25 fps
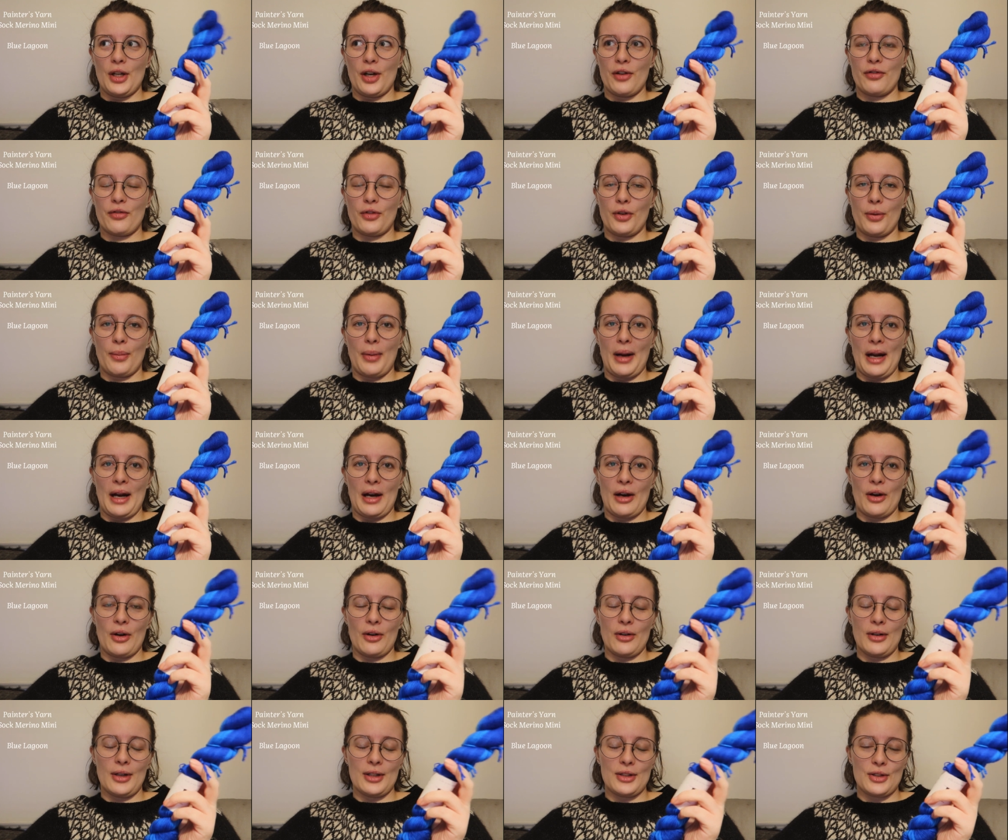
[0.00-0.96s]
would be enough for a
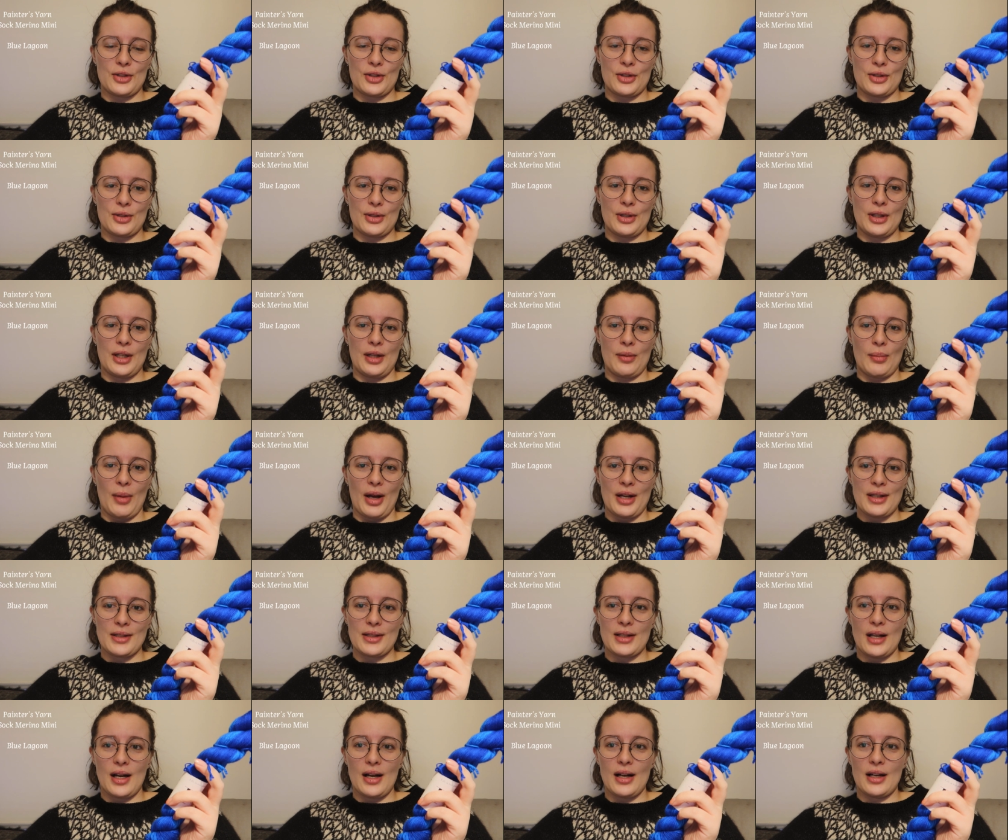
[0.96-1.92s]
pair in,
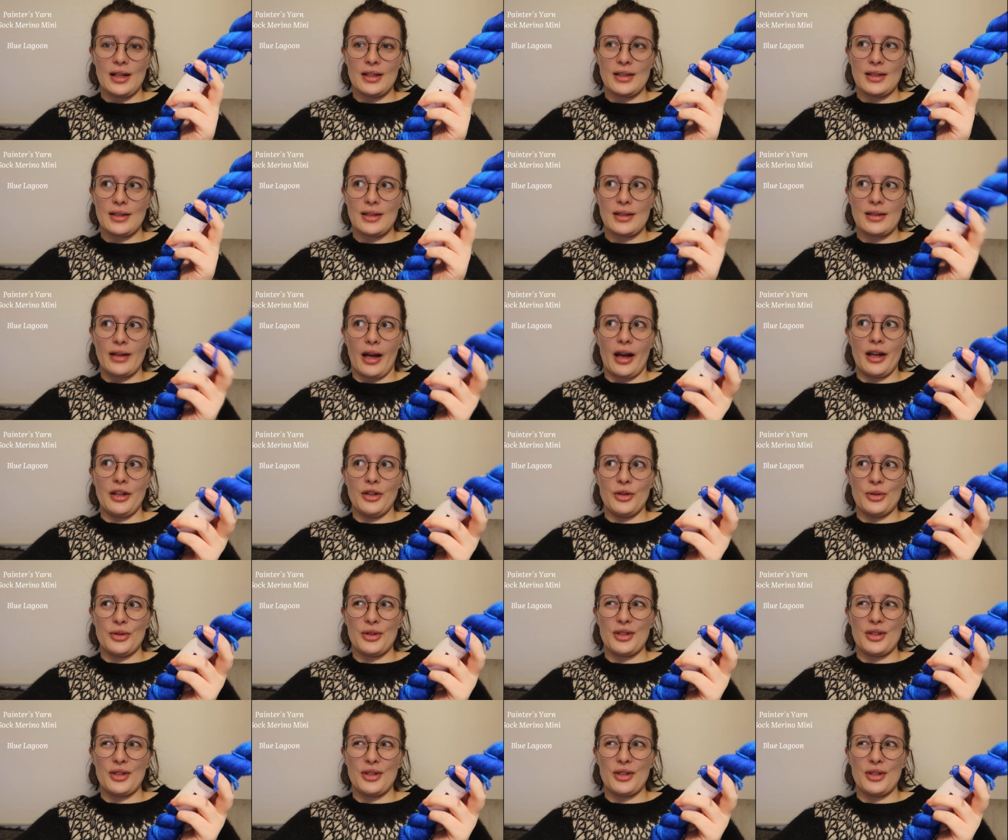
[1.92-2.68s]
in my size.